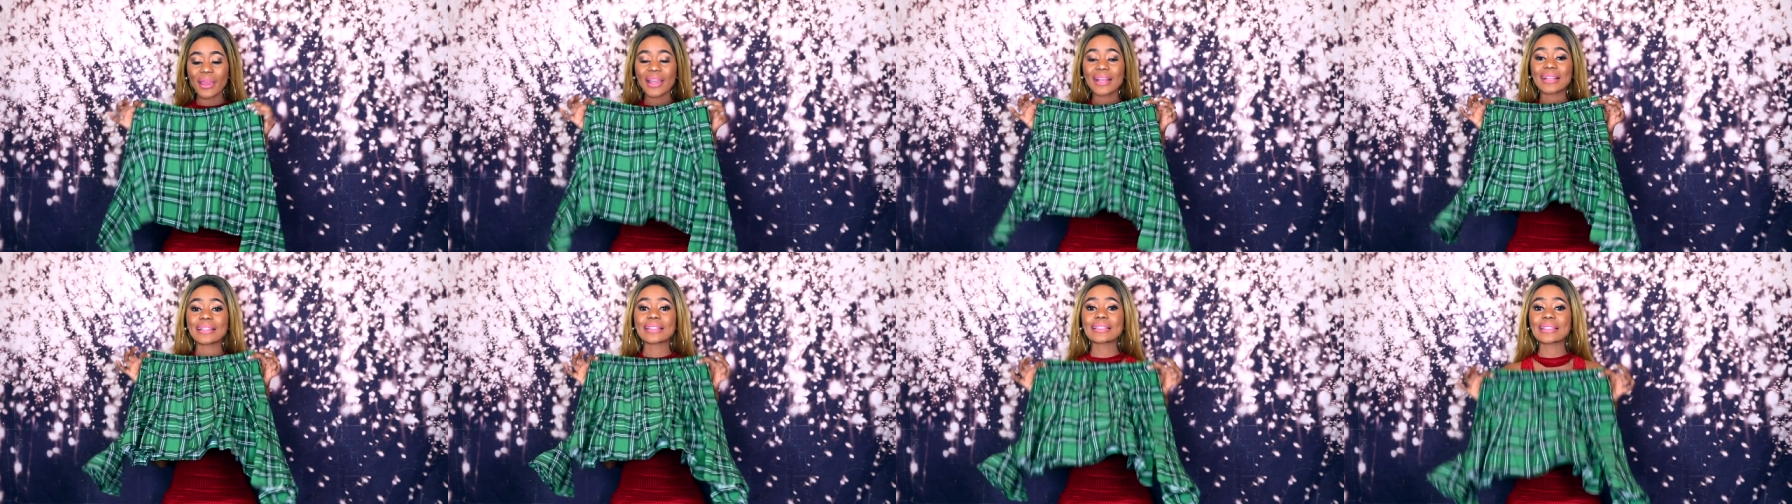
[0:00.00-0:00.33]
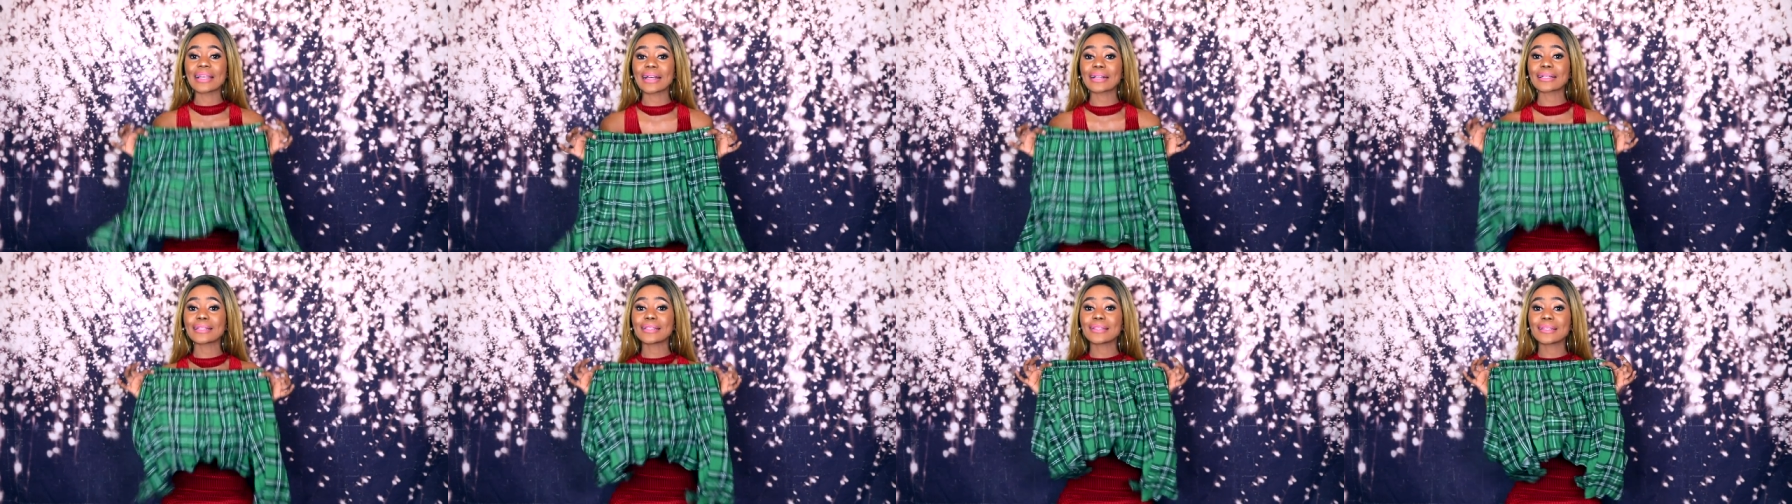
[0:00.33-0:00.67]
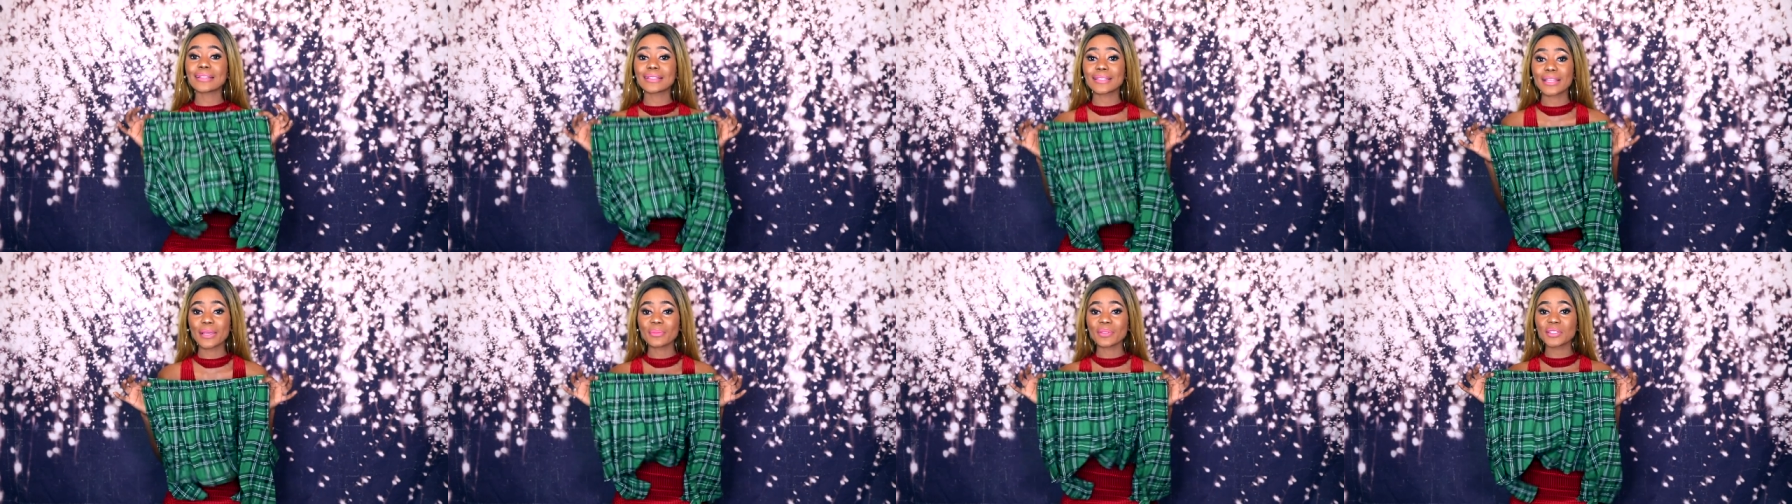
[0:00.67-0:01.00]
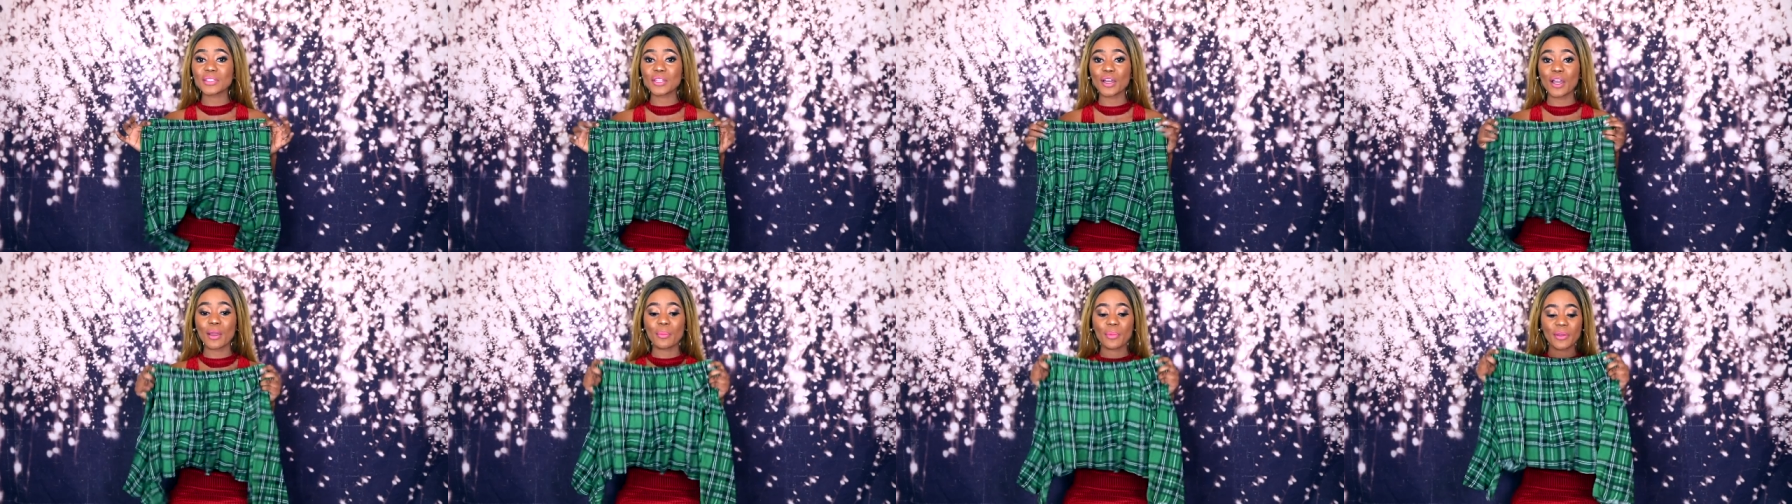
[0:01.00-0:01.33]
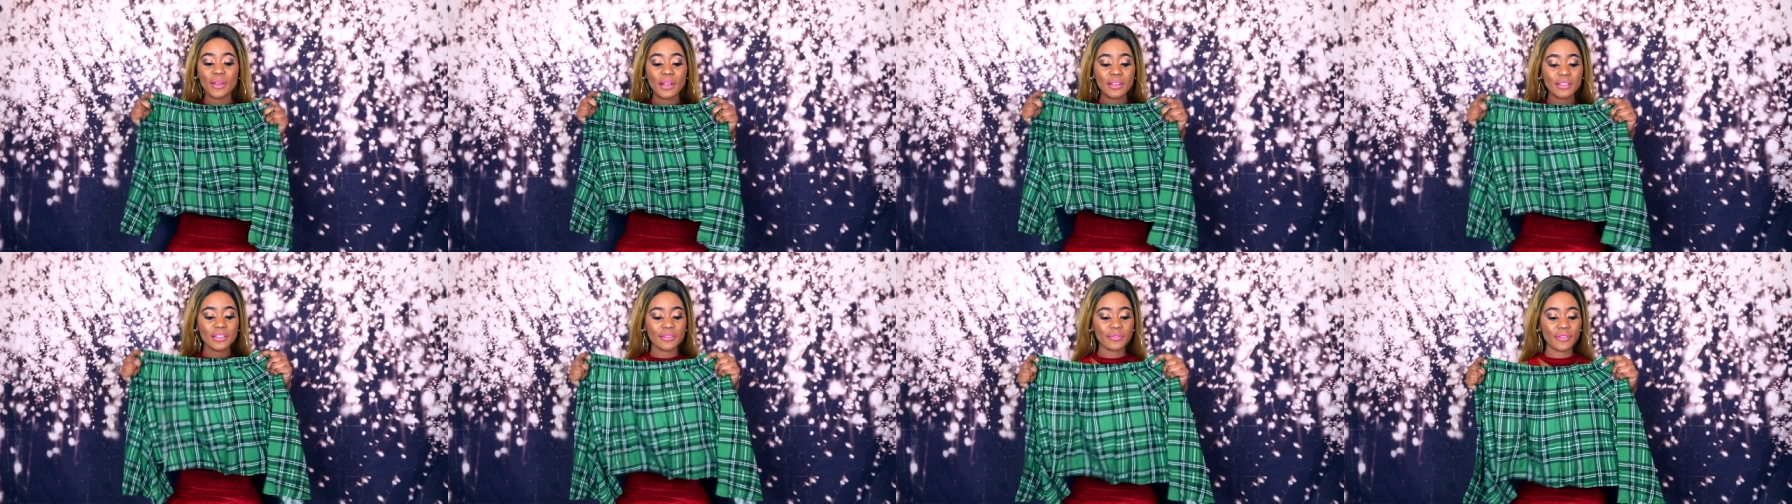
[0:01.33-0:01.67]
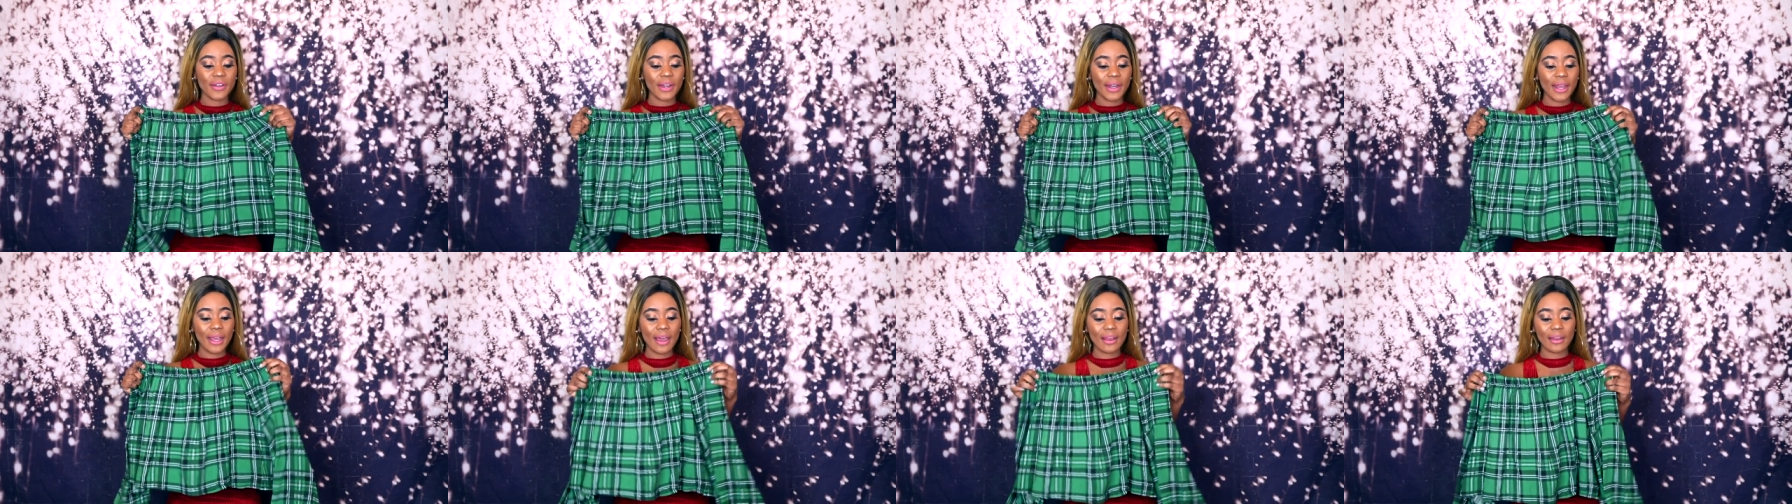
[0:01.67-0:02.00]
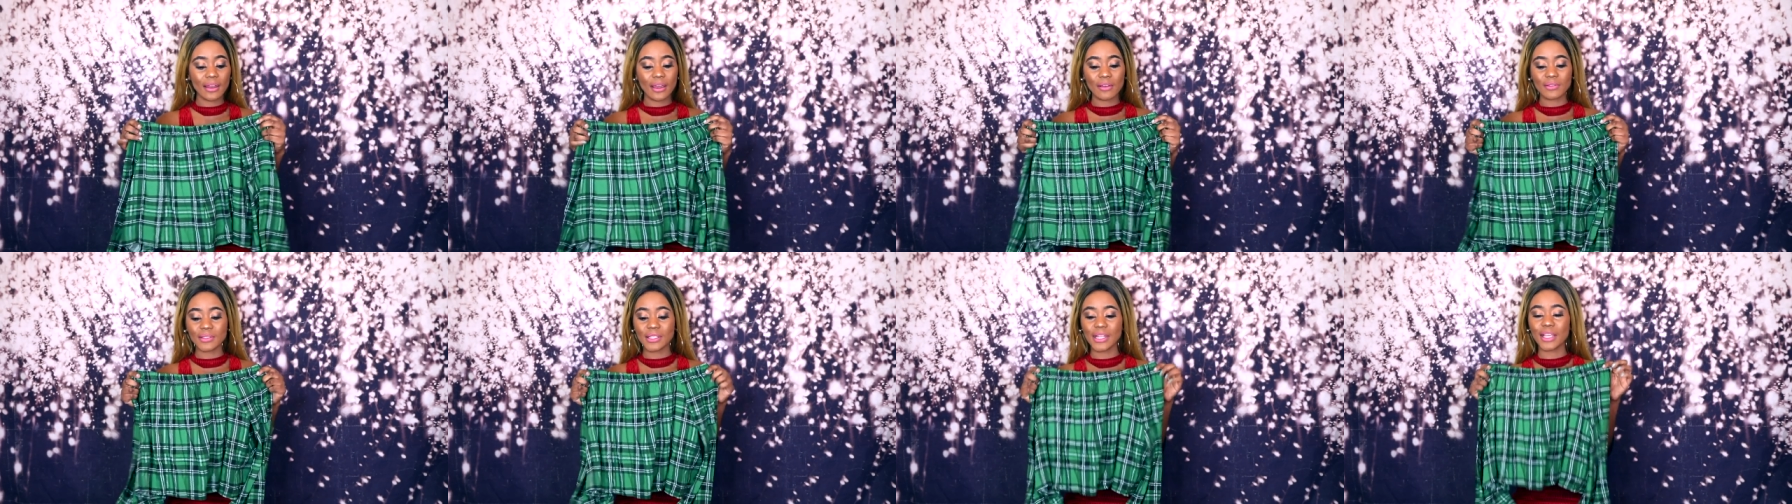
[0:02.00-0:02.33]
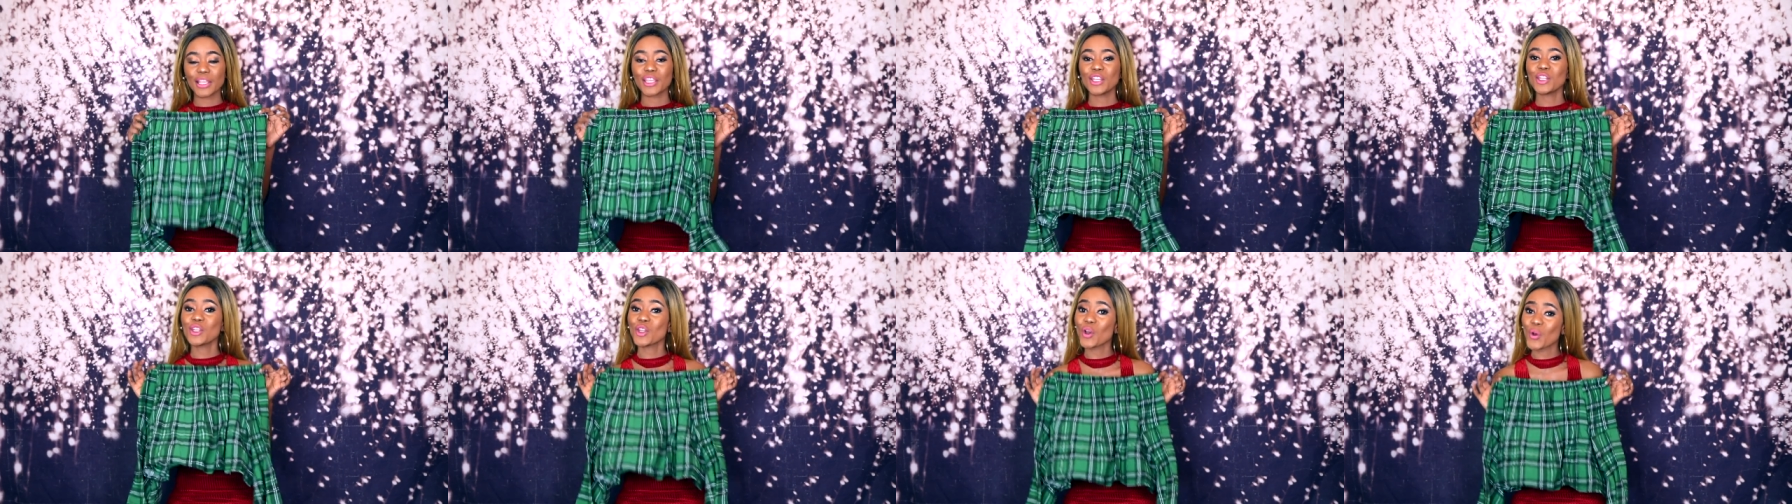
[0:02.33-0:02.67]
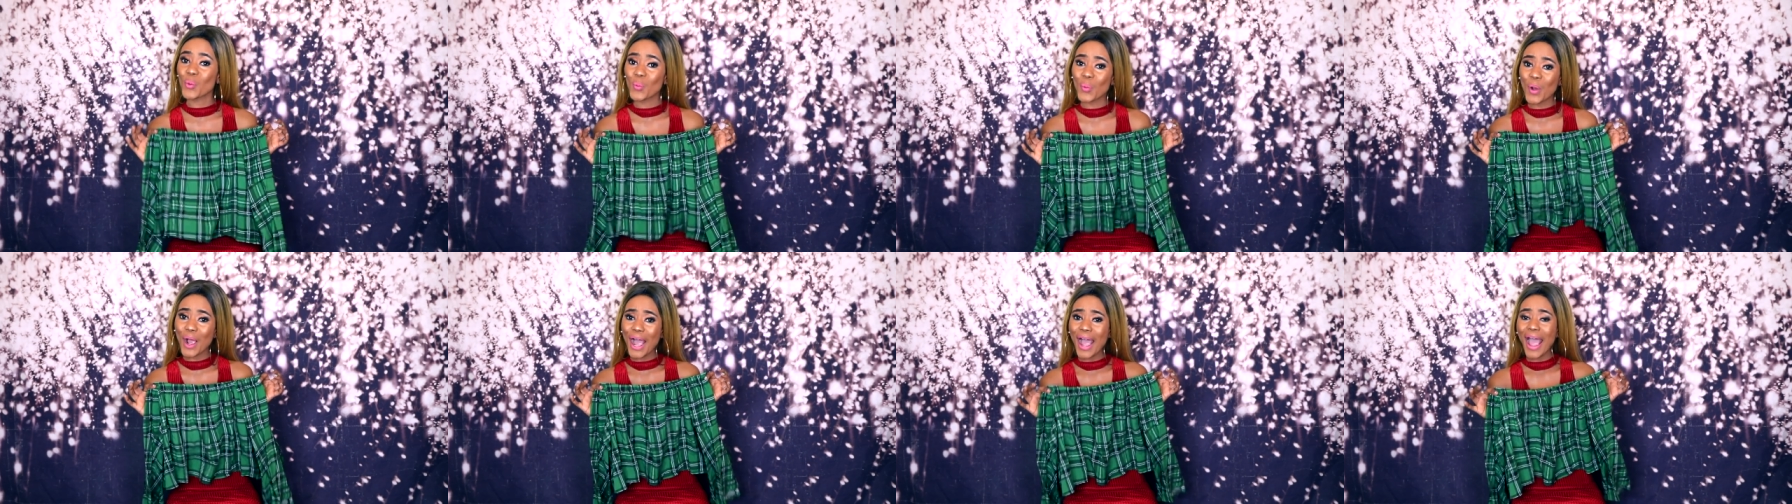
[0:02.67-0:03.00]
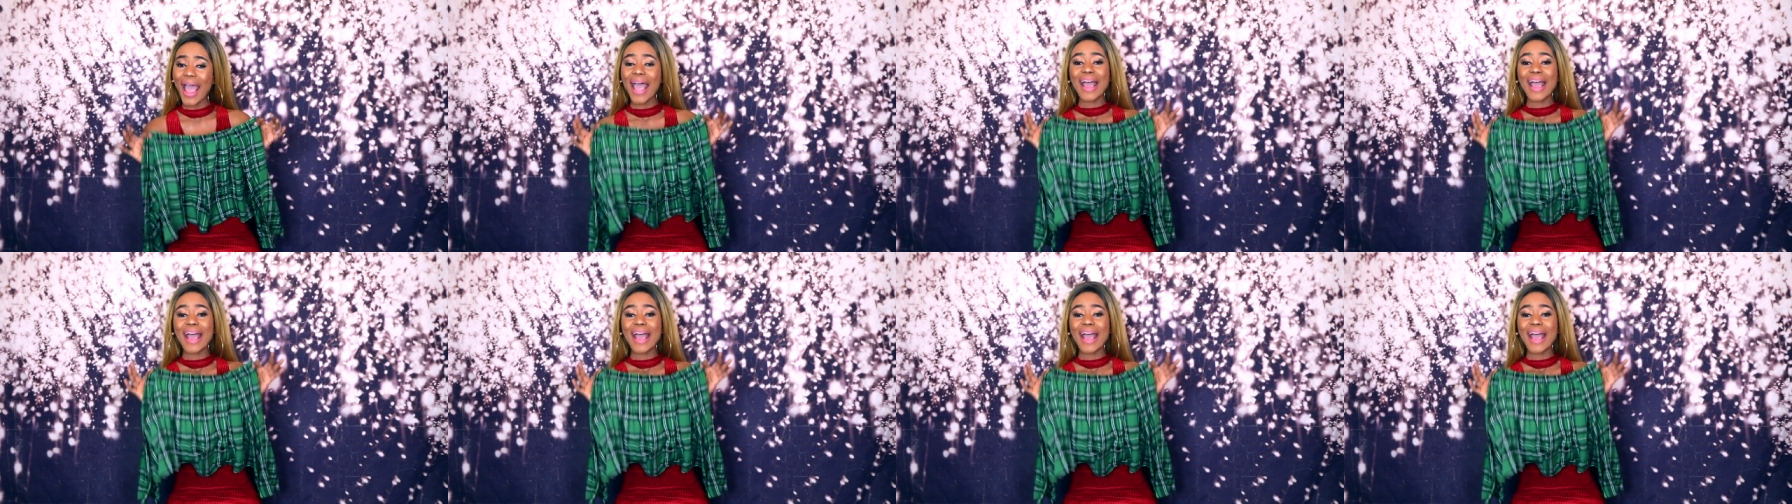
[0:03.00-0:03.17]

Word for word: exactly the same style but in a different color i was like you know what